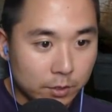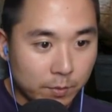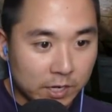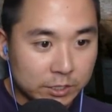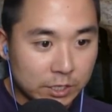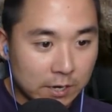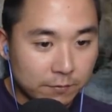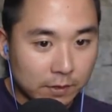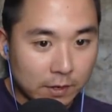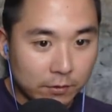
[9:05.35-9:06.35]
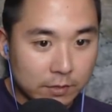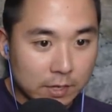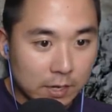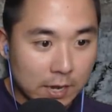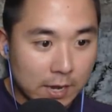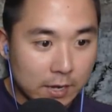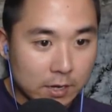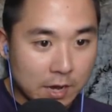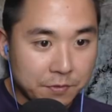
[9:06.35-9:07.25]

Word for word: the mine shaft and everything, and